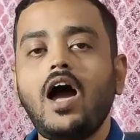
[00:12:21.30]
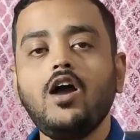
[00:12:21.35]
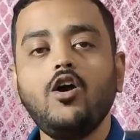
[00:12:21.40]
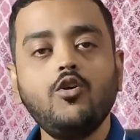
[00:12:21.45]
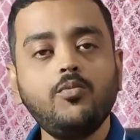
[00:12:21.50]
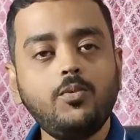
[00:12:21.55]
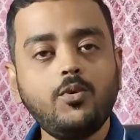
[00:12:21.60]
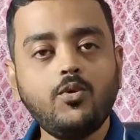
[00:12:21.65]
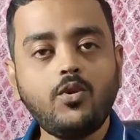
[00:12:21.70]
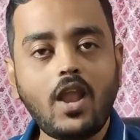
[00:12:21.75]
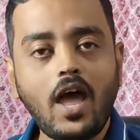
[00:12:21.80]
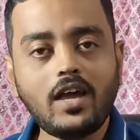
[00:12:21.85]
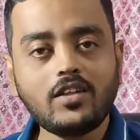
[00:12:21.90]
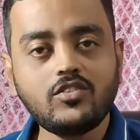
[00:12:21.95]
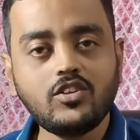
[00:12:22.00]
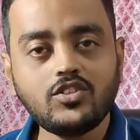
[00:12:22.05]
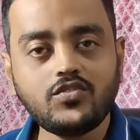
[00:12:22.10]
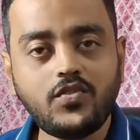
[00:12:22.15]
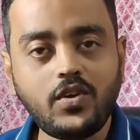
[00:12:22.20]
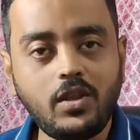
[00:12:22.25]
I hope you
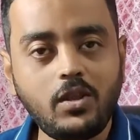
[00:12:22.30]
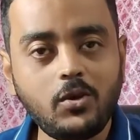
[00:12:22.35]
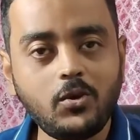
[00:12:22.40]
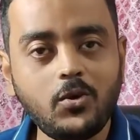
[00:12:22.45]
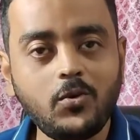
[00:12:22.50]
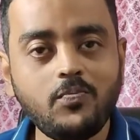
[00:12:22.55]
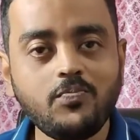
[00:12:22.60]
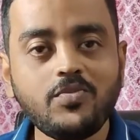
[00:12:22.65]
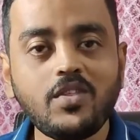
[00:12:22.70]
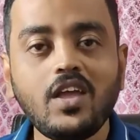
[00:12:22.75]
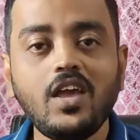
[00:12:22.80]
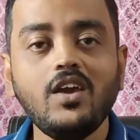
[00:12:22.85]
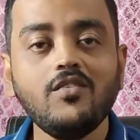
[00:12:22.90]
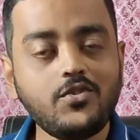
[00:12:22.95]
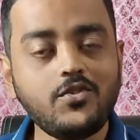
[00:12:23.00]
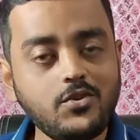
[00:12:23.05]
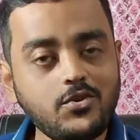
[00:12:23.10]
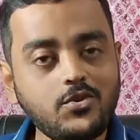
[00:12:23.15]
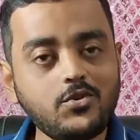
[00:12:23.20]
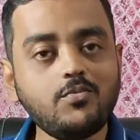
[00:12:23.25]
like this video.
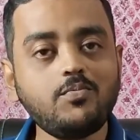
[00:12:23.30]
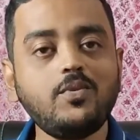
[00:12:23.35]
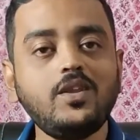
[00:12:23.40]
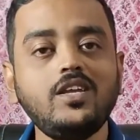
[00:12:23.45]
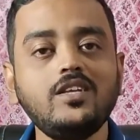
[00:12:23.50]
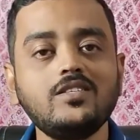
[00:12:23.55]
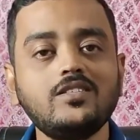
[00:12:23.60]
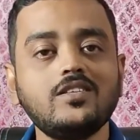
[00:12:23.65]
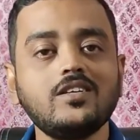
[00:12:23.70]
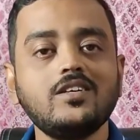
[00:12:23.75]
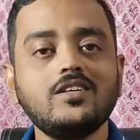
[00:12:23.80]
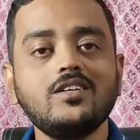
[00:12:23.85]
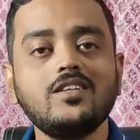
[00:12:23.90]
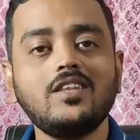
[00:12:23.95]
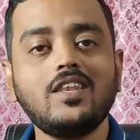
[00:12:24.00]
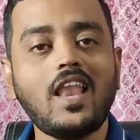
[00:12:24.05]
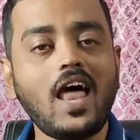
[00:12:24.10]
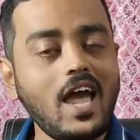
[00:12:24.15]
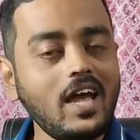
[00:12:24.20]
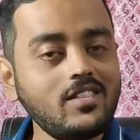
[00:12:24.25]
If you do, please
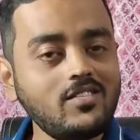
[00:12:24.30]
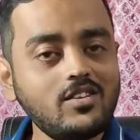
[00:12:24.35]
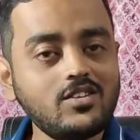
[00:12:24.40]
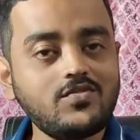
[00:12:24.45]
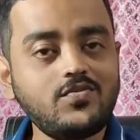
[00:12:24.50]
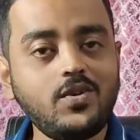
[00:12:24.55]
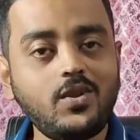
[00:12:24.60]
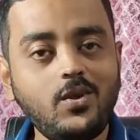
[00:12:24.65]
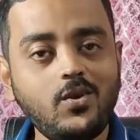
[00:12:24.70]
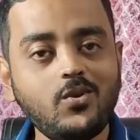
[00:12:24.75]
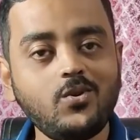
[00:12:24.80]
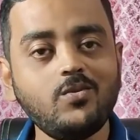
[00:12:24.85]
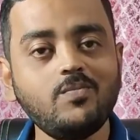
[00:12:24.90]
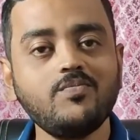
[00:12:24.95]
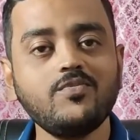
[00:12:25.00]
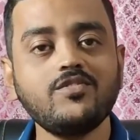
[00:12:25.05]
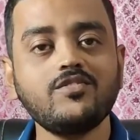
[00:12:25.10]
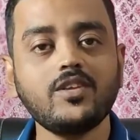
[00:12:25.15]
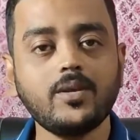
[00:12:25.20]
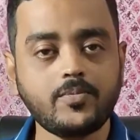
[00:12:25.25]
like this
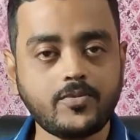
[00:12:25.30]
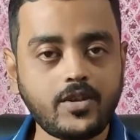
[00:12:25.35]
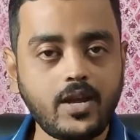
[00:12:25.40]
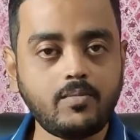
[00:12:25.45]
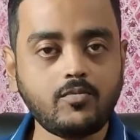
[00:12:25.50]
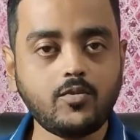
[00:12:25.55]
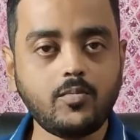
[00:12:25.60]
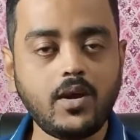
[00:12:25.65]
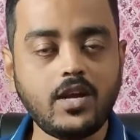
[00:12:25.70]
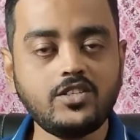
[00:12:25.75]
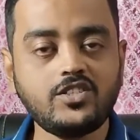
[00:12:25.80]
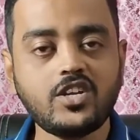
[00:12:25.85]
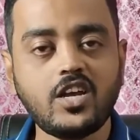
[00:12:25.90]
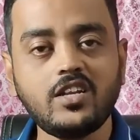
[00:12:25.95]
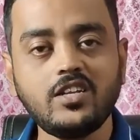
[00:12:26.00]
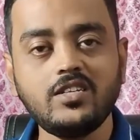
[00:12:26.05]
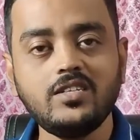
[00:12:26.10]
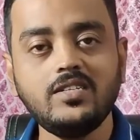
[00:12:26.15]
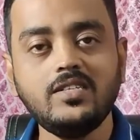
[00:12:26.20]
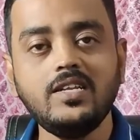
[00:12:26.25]
video, subscribe to my
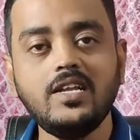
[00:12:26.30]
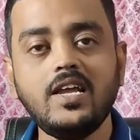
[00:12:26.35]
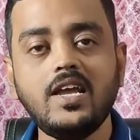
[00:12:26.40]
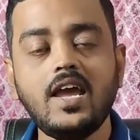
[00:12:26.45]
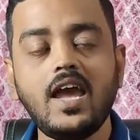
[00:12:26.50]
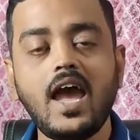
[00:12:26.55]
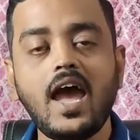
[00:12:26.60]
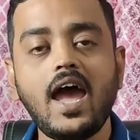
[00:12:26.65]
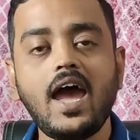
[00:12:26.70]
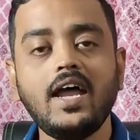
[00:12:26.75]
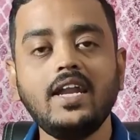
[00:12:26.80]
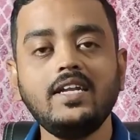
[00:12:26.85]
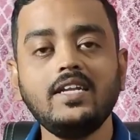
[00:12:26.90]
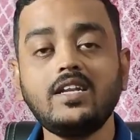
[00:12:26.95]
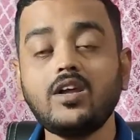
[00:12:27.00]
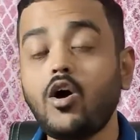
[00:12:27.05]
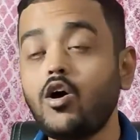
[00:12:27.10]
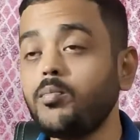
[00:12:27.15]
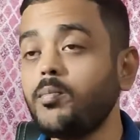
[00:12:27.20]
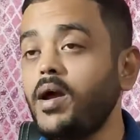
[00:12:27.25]
channel,
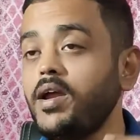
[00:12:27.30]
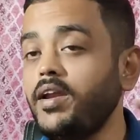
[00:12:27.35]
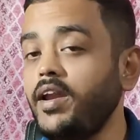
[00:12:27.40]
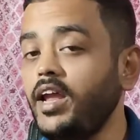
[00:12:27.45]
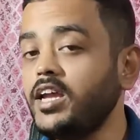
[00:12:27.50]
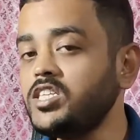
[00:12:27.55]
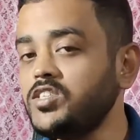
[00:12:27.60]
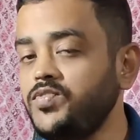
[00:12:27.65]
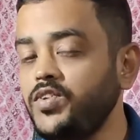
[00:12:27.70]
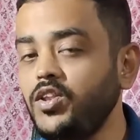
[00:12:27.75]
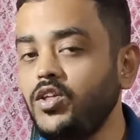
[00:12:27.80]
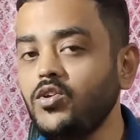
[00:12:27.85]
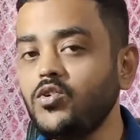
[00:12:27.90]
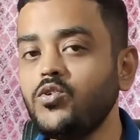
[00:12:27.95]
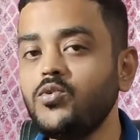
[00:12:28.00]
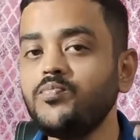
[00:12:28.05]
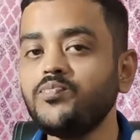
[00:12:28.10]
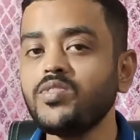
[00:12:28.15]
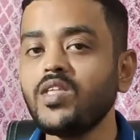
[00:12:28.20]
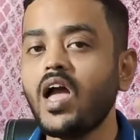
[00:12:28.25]
and on my next
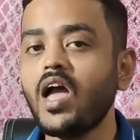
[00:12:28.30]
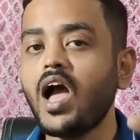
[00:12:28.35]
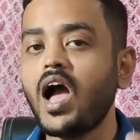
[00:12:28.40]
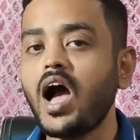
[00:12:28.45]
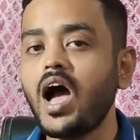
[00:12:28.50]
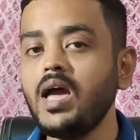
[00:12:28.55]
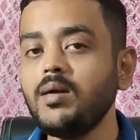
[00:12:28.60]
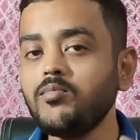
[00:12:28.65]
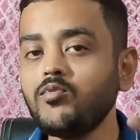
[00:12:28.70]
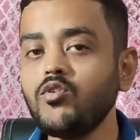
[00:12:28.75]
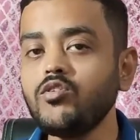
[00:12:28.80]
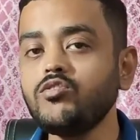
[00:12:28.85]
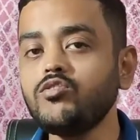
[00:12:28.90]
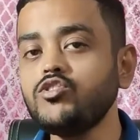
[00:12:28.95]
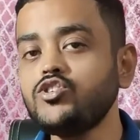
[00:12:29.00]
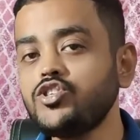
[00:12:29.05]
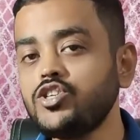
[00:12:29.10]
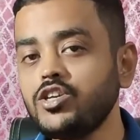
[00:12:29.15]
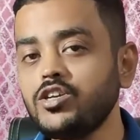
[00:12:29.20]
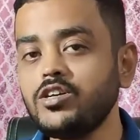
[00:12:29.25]
video, I'm going
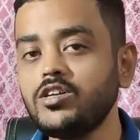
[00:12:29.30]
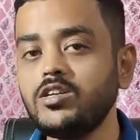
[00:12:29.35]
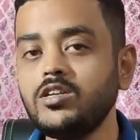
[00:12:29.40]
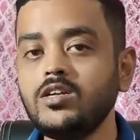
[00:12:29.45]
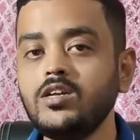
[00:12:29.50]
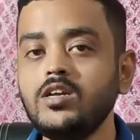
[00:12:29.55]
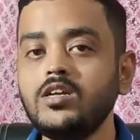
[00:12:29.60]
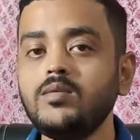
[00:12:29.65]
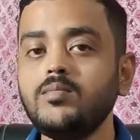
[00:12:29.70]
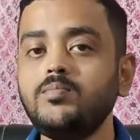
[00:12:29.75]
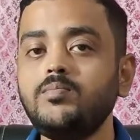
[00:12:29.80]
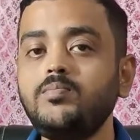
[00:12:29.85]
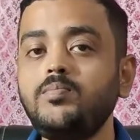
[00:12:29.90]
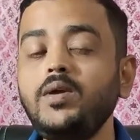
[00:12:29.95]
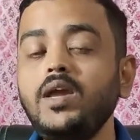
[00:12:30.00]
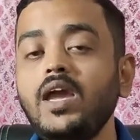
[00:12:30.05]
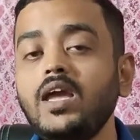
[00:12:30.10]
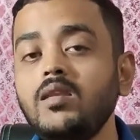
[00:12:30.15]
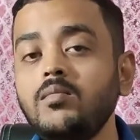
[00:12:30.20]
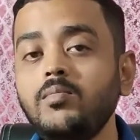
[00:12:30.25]
to share
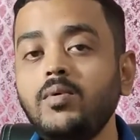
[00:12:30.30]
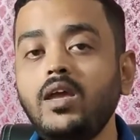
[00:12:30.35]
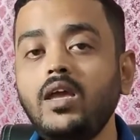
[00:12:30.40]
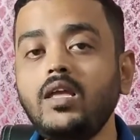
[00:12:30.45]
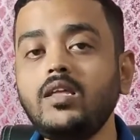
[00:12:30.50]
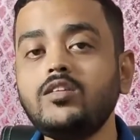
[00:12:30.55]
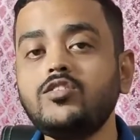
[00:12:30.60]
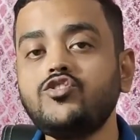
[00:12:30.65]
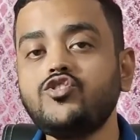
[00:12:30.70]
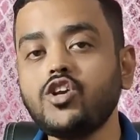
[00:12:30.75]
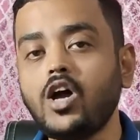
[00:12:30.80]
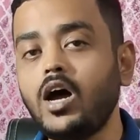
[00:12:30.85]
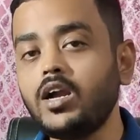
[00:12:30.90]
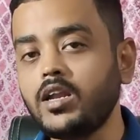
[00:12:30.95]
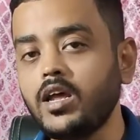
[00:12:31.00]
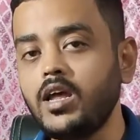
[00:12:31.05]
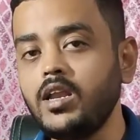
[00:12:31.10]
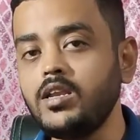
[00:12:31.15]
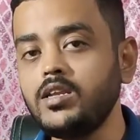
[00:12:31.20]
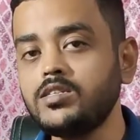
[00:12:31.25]
PNB's
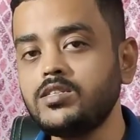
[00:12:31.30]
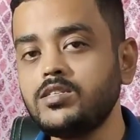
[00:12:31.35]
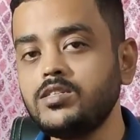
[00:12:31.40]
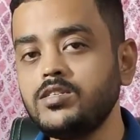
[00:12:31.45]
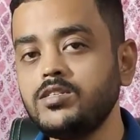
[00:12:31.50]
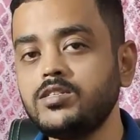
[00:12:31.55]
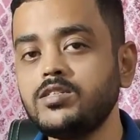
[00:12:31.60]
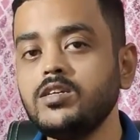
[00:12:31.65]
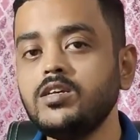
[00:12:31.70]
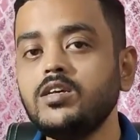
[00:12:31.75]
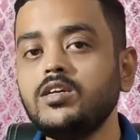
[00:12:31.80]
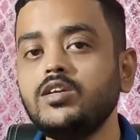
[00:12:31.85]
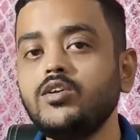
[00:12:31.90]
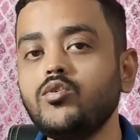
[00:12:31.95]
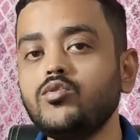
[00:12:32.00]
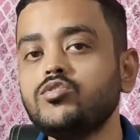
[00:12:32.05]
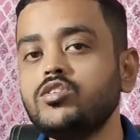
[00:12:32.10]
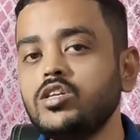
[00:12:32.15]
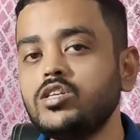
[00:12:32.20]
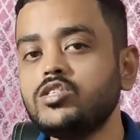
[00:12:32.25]
chart analysis
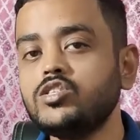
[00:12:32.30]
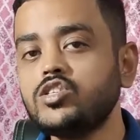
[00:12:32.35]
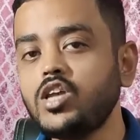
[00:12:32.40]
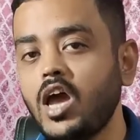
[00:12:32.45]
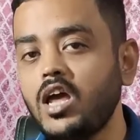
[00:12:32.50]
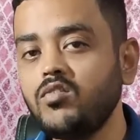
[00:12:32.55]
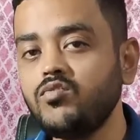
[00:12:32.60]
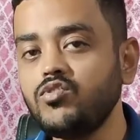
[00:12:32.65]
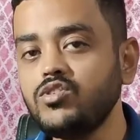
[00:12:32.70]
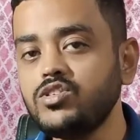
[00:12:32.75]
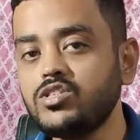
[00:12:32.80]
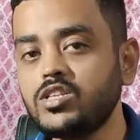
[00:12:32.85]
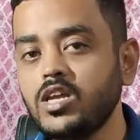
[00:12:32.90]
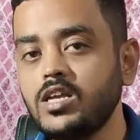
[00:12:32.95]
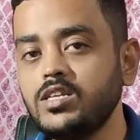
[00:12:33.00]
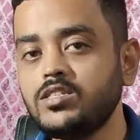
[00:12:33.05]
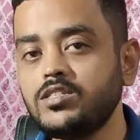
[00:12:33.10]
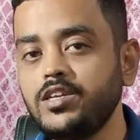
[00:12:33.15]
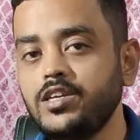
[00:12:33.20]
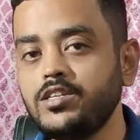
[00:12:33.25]
using Stan
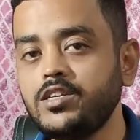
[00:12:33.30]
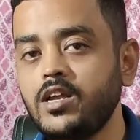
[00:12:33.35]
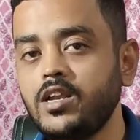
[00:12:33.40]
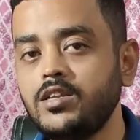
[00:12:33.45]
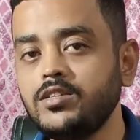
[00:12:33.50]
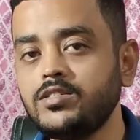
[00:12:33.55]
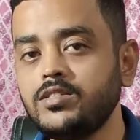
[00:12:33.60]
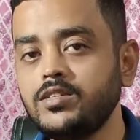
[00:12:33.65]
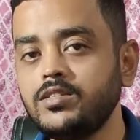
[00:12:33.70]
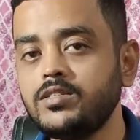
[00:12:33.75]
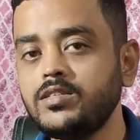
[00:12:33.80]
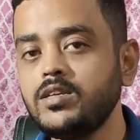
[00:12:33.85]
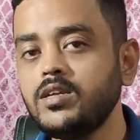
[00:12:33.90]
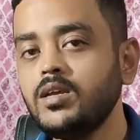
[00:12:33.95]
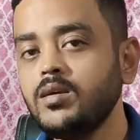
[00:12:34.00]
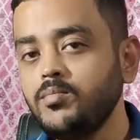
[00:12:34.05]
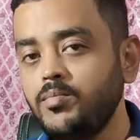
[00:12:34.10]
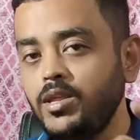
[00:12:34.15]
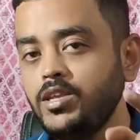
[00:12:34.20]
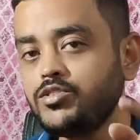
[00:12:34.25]
Weinstein's stage analysis.
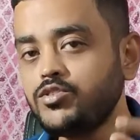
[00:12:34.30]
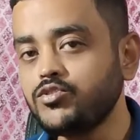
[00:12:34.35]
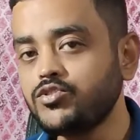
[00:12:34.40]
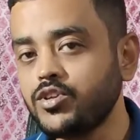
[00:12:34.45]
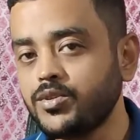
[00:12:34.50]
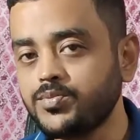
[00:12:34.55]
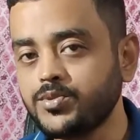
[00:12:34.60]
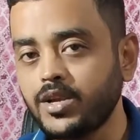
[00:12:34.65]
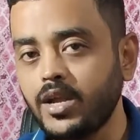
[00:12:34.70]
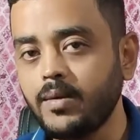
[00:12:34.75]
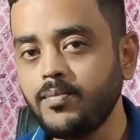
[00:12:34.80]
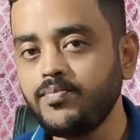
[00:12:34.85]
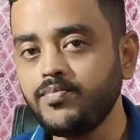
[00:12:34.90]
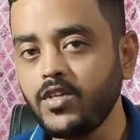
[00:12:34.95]
Please do subscribe.